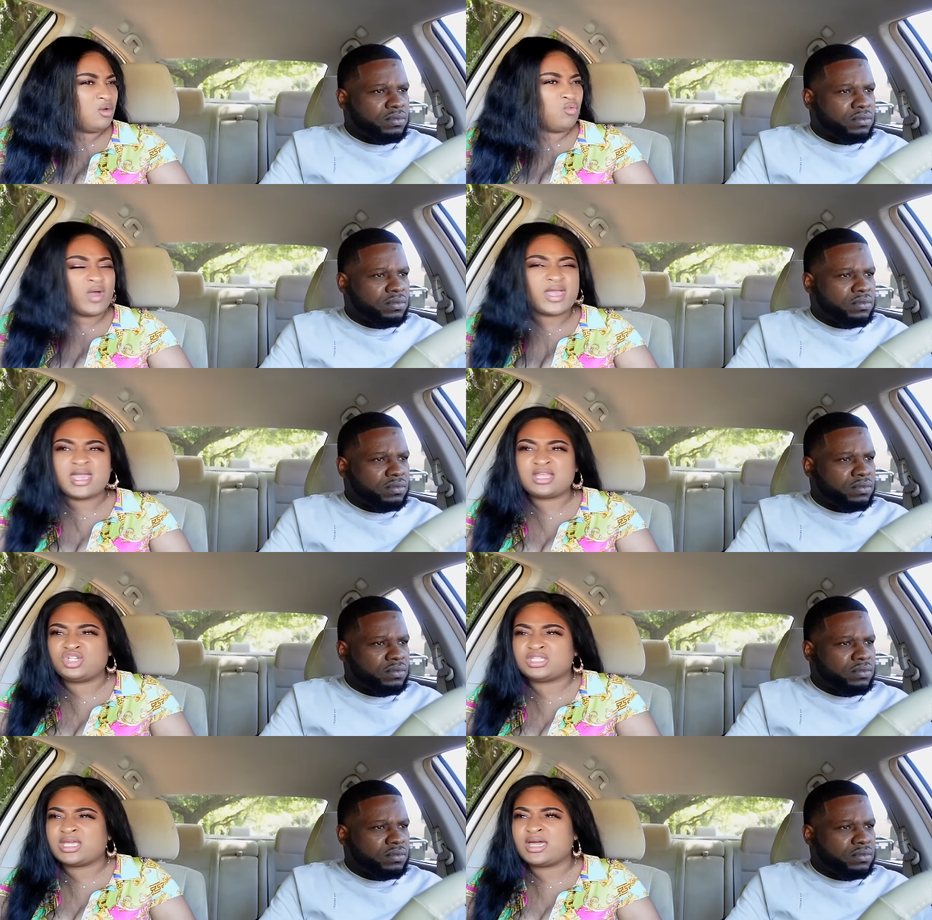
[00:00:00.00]
Speaker 1: Why it
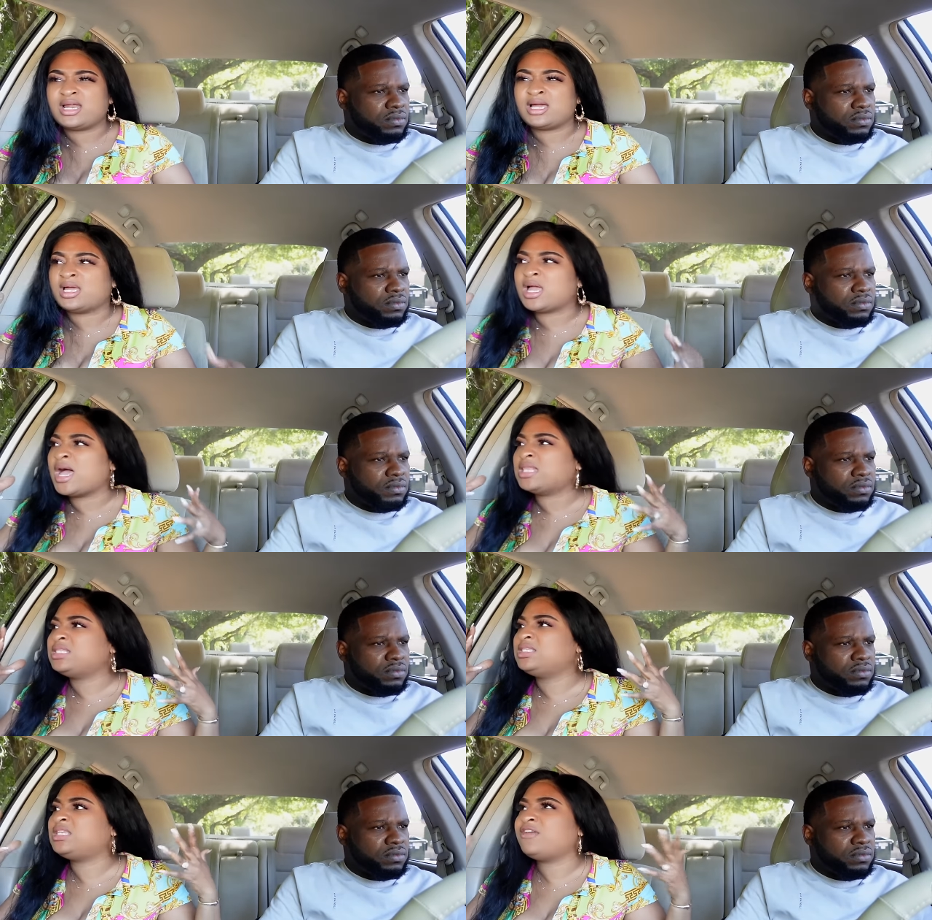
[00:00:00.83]
just had a, a
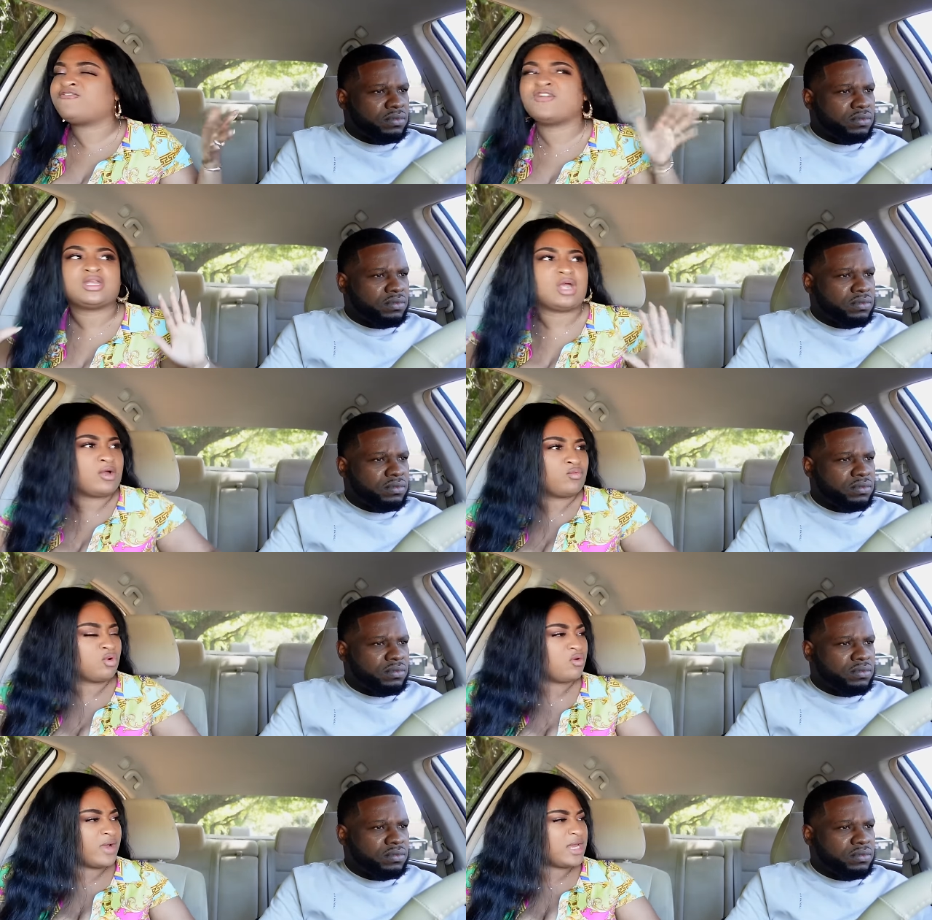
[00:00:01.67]
different
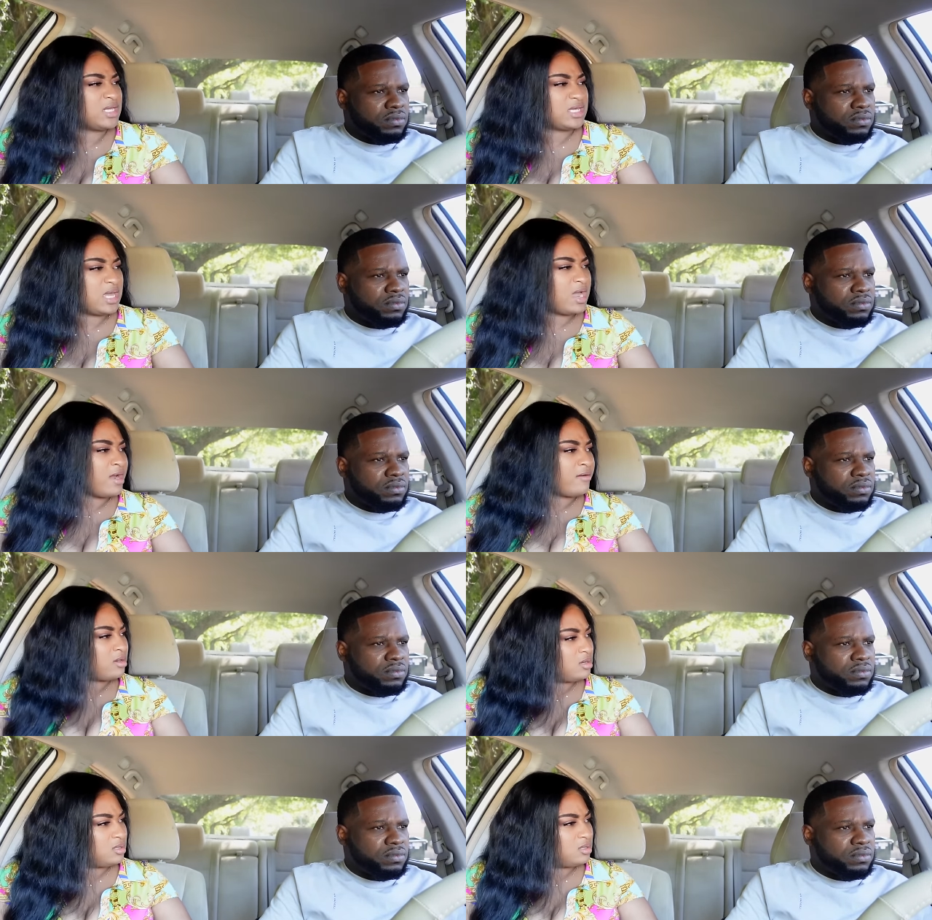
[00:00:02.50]
aurora in the car?